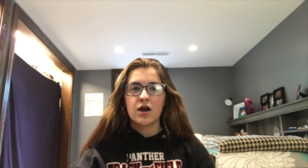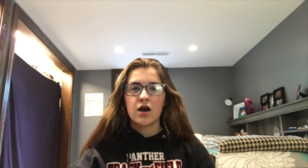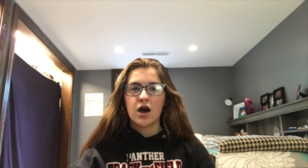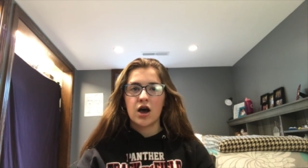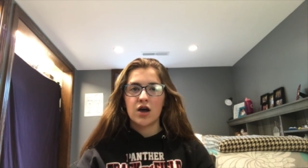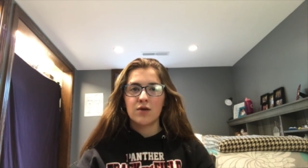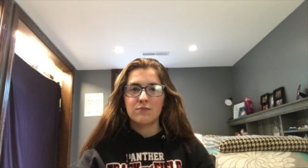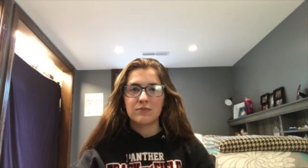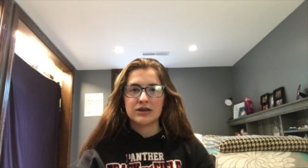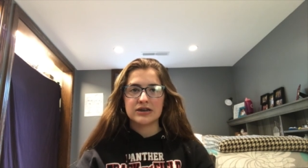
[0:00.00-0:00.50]

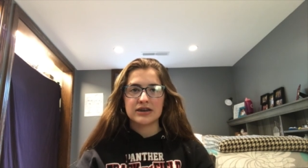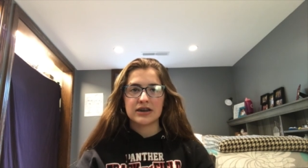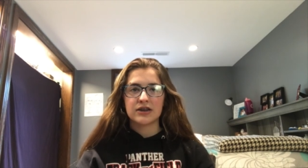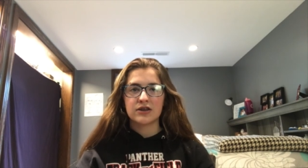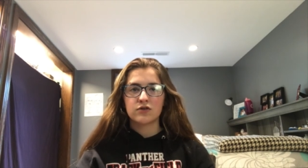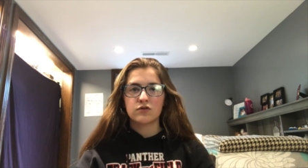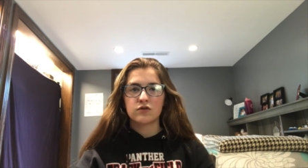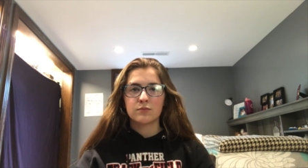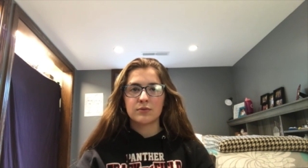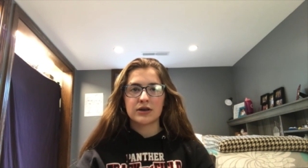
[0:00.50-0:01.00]
On Monday,
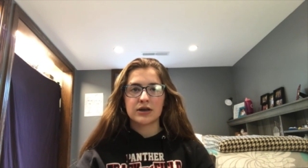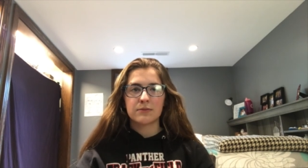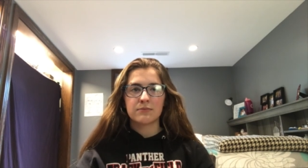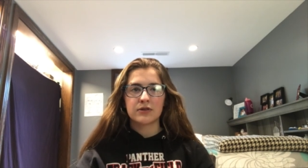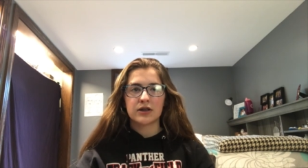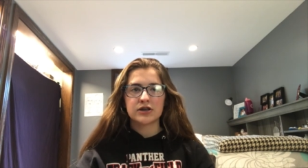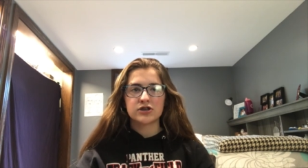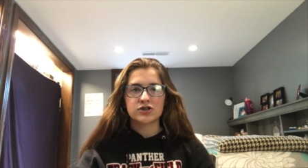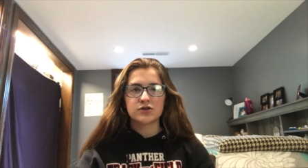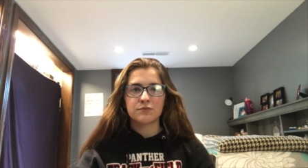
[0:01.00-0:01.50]
you will pick up
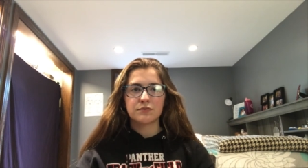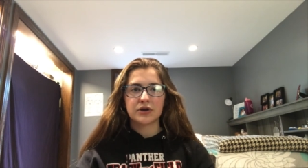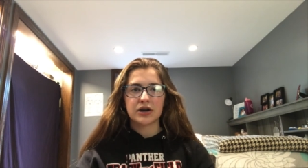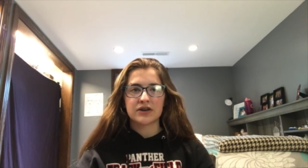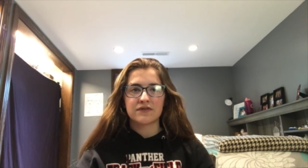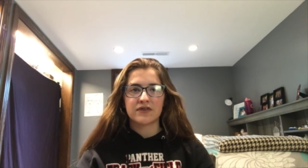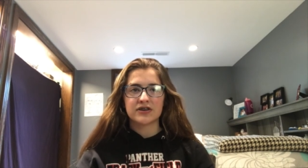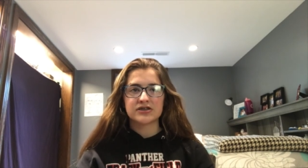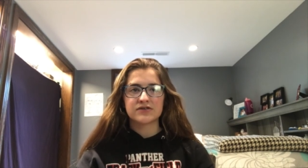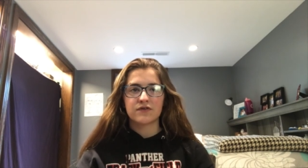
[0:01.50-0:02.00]
lunch and
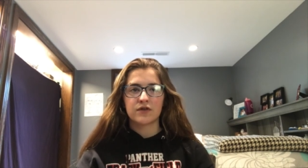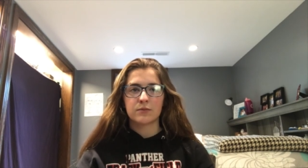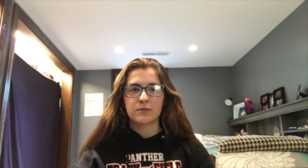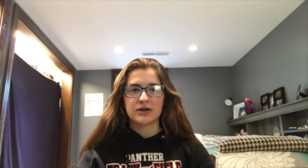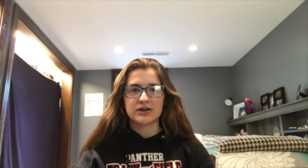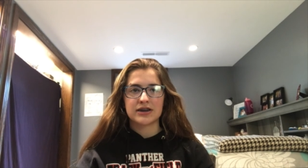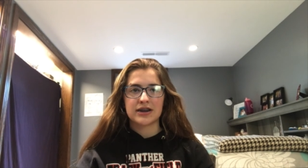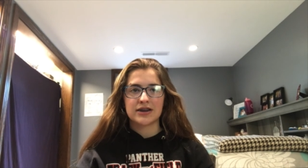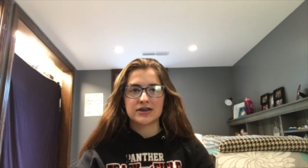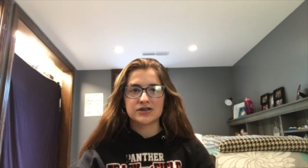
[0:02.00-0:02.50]
breakfast for
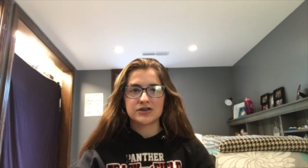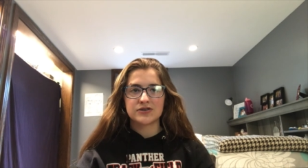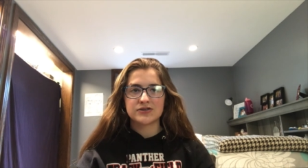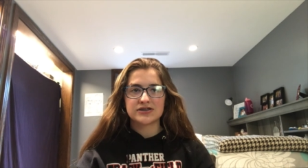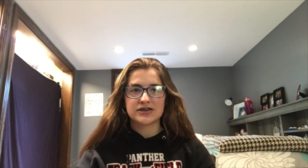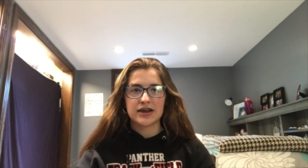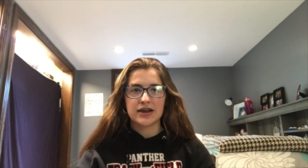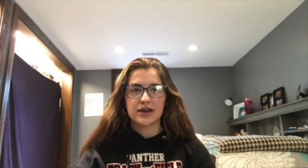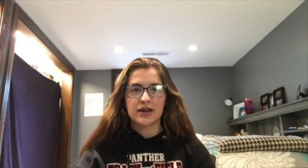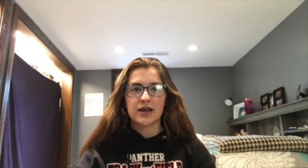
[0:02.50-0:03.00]
Monday and
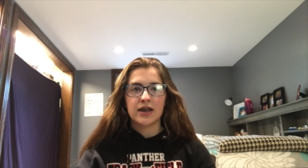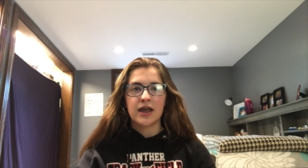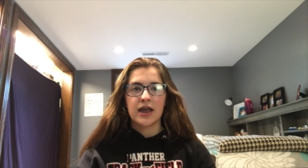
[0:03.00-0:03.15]
Tuesday.